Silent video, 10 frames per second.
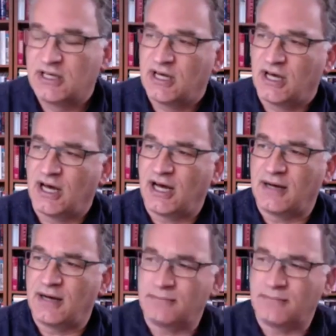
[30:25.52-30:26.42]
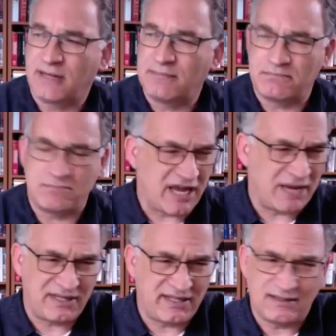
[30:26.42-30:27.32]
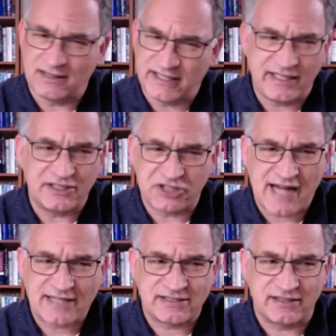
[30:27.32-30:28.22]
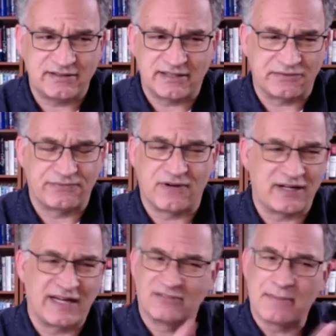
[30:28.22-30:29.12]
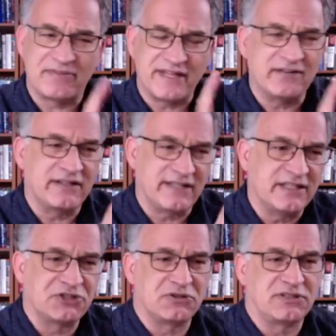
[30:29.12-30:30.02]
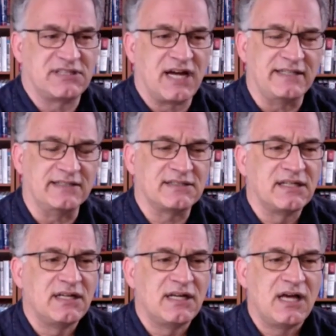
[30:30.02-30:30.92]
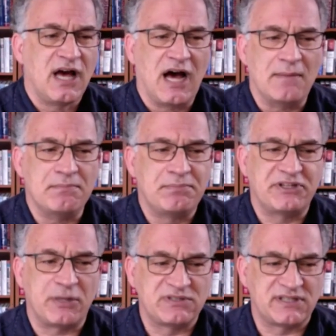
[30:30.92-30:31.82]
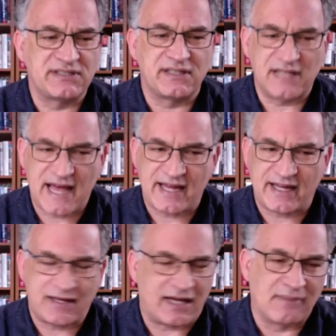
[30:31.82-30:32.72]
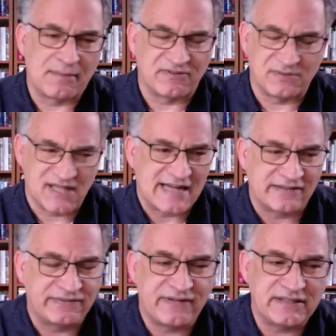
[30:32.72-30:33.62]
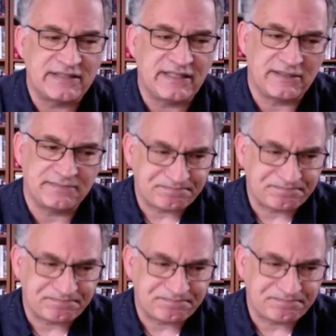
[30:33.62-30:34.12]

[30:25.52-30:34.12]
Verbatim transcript: Um, maybe Lee and Jackson at the front. I don't remember the the initial designs, uh, but there was a delay. I, I don't remember if it was lack of funding,